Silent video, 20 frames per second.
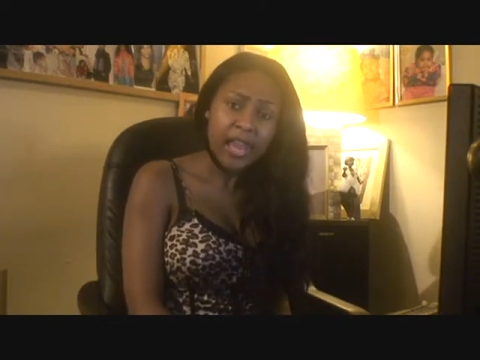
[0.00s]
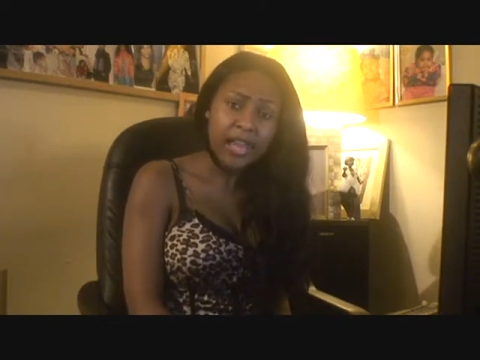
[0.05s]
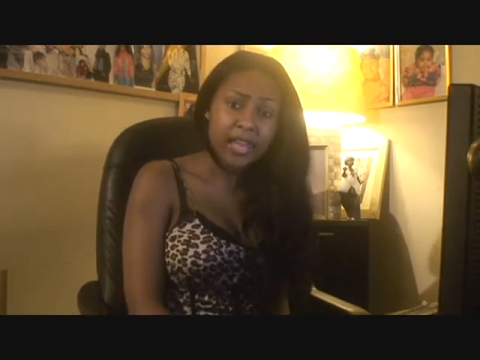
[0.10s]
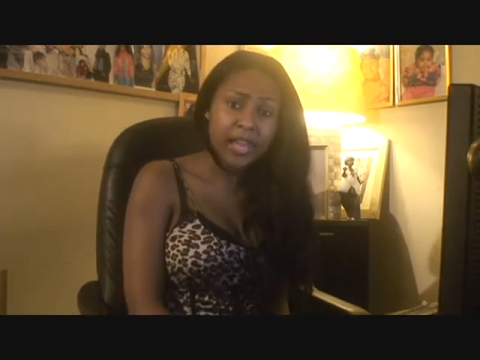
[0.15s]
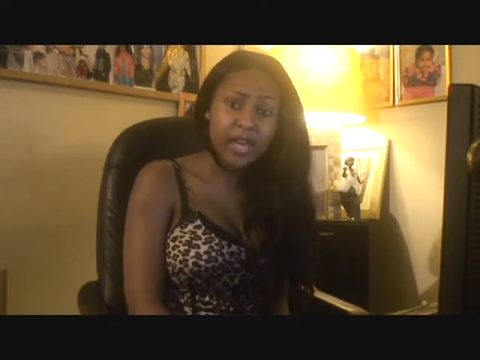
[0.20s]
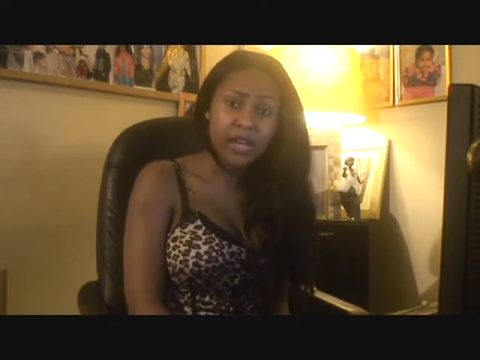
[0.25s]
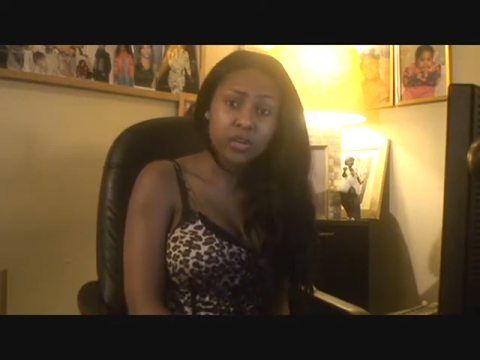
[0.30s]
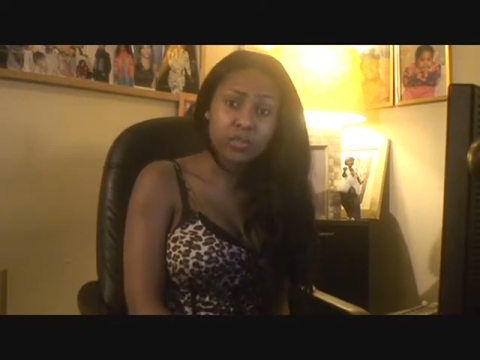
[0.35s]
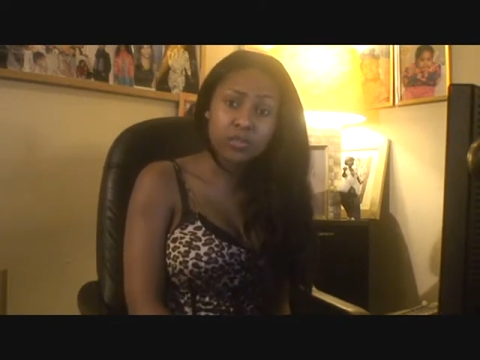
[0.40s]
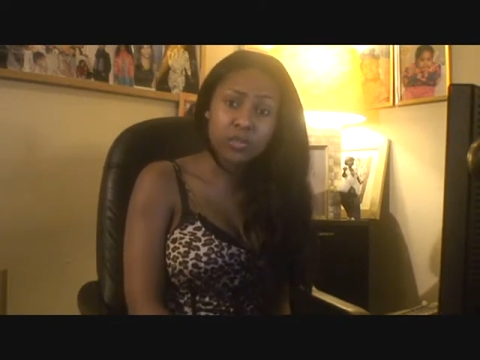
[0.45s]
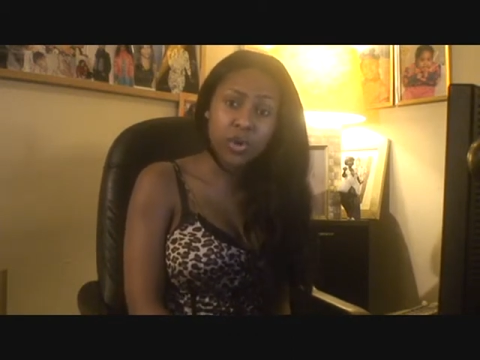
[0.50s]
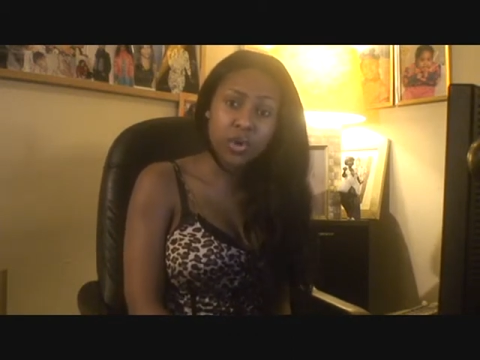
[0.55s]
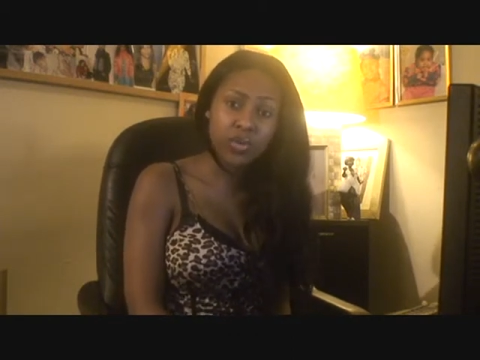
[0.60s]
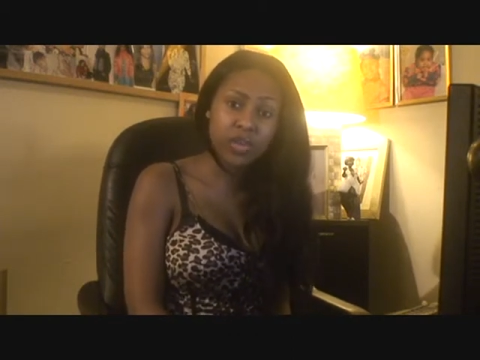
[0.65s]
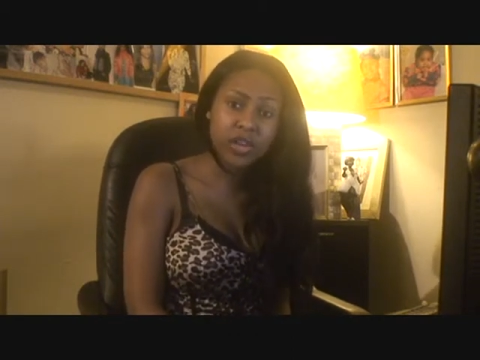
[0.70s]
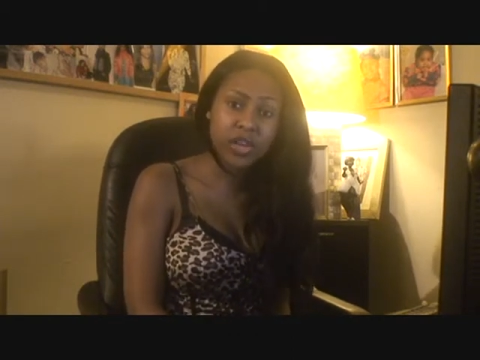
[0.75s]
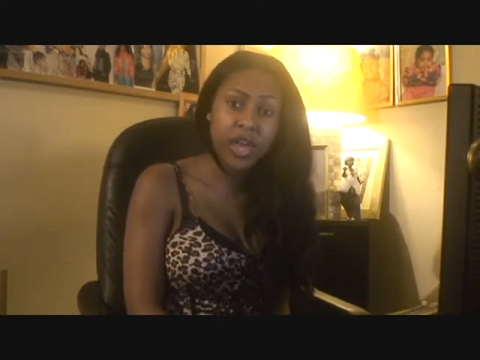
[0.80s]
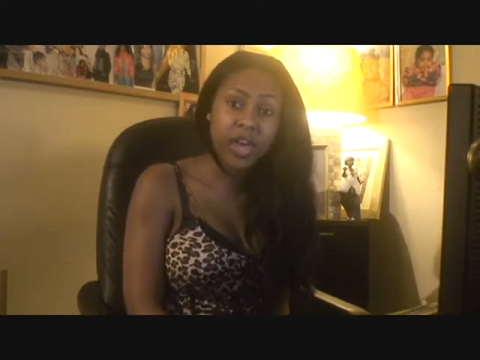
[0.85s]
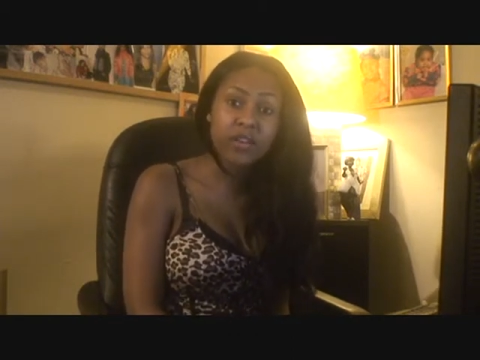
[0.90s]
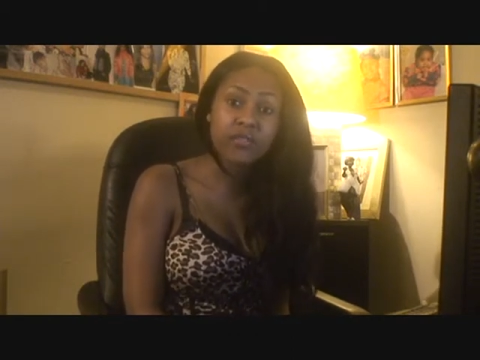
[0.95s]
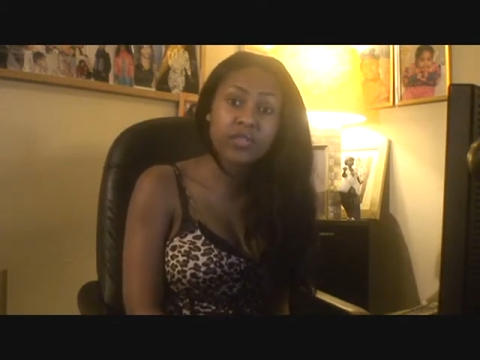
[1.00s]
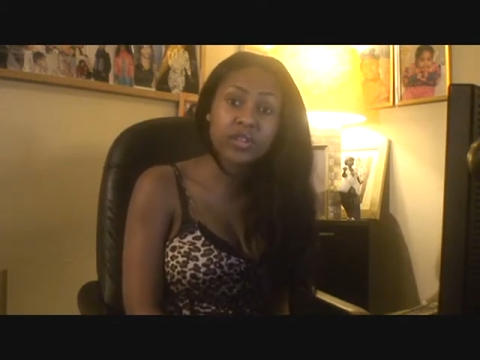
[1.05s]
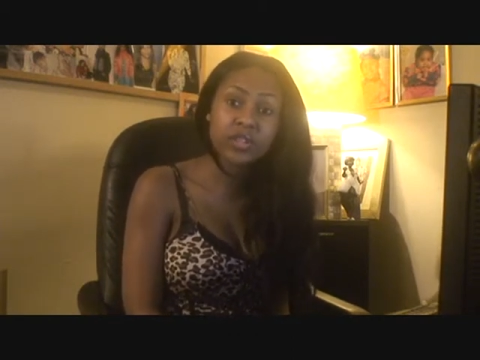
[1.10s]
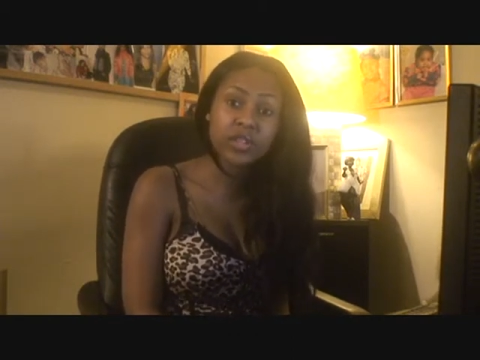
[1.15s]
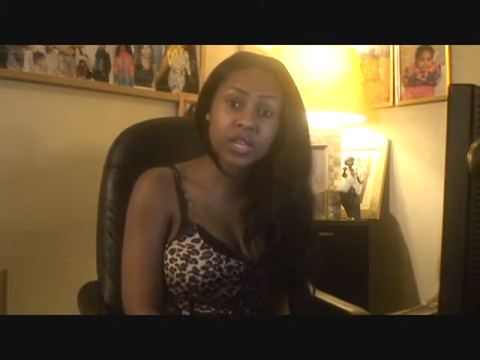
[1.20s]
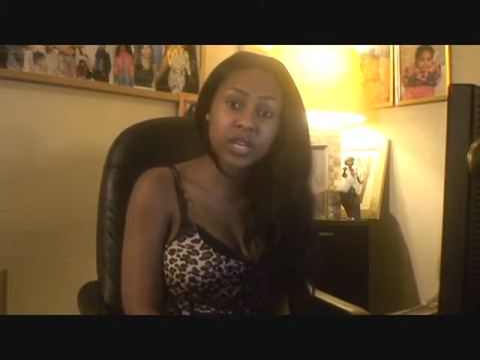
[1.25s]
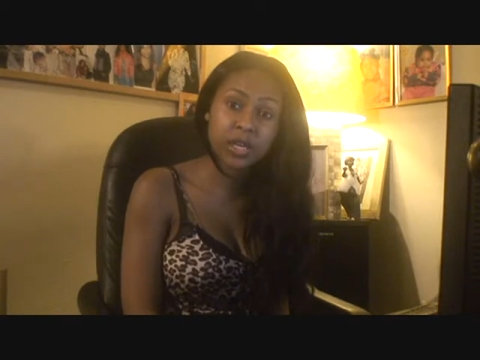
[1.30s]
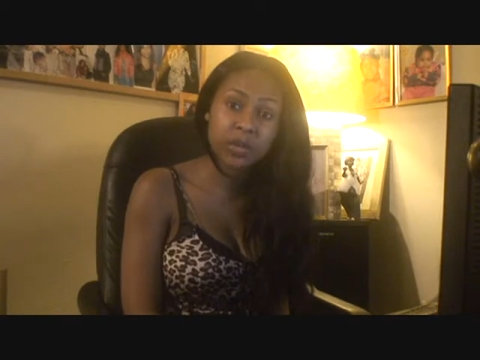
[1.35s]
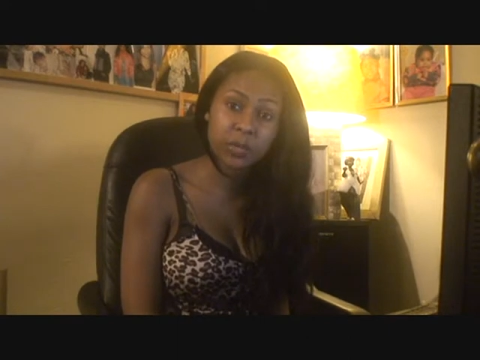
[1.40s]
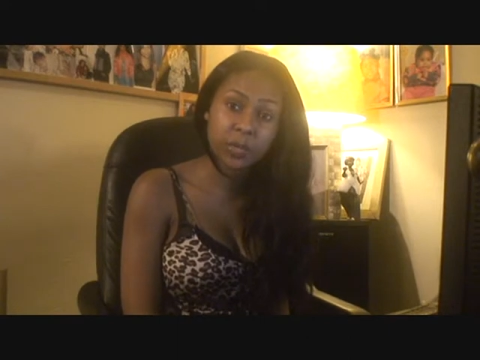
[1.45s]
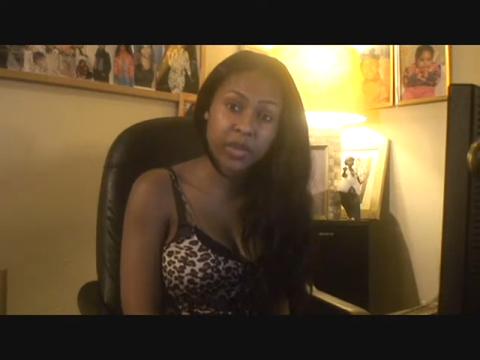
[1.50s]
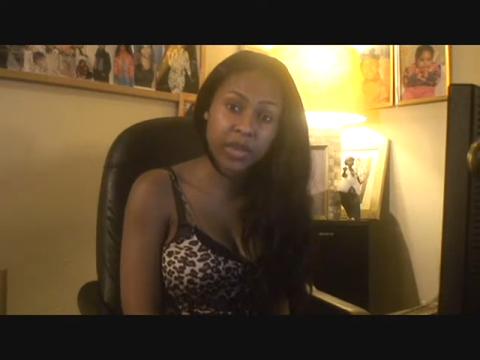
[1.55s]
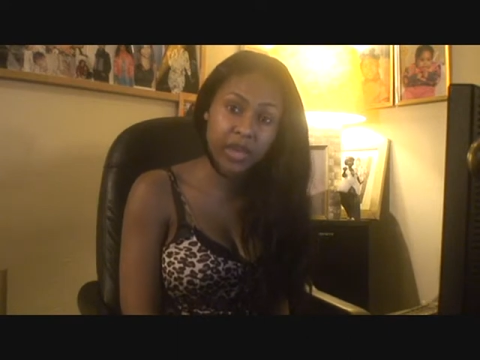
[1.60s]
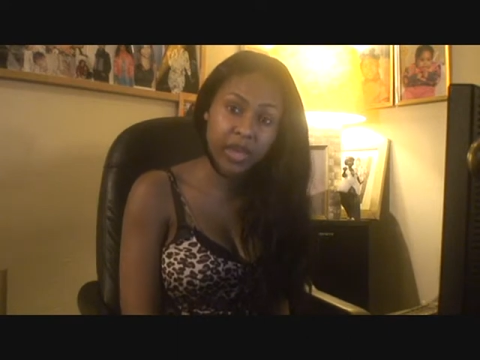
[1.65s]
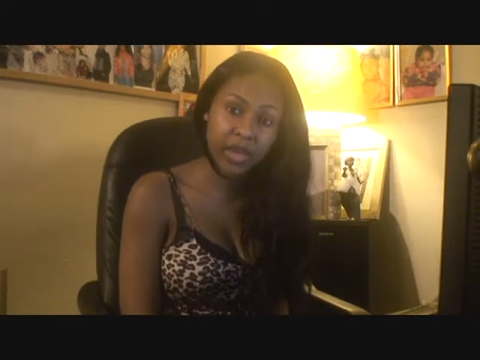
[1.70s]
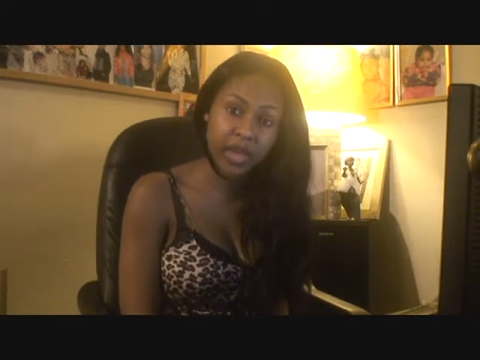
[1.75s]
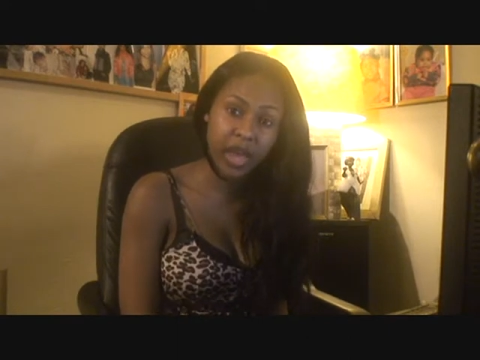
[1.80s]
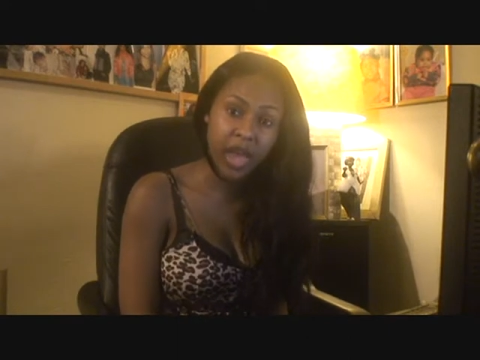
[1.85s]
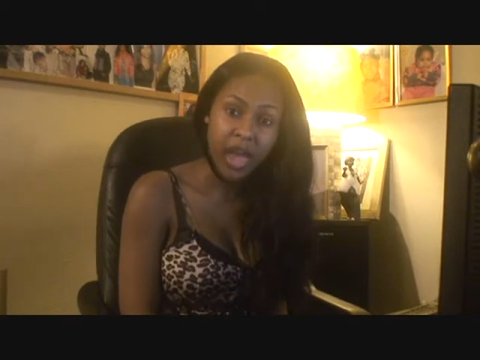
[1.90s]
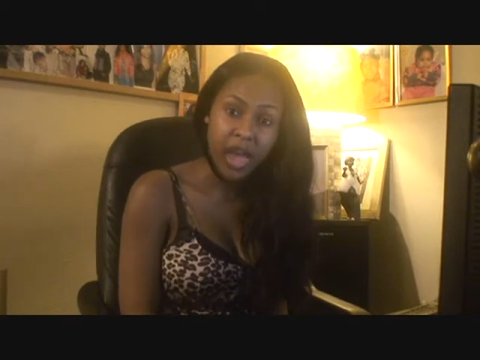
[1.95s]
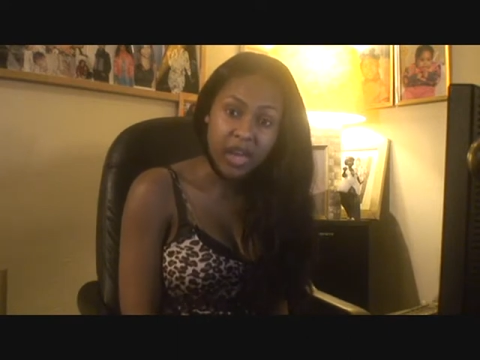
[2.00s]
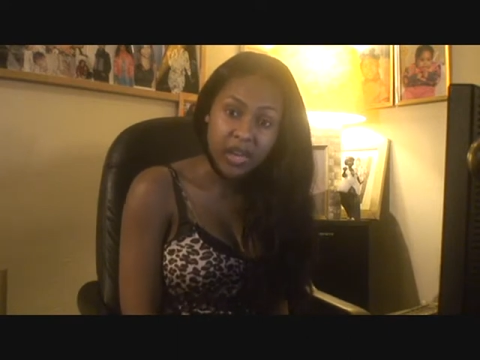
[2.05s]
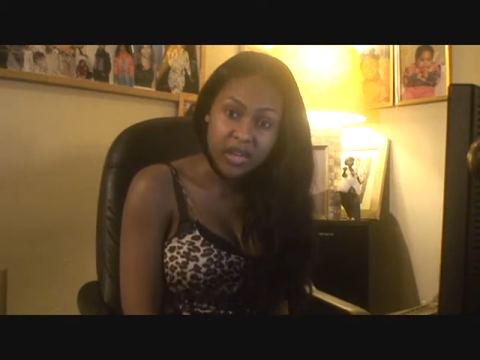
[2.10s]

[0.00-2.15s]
Let them know that everything big.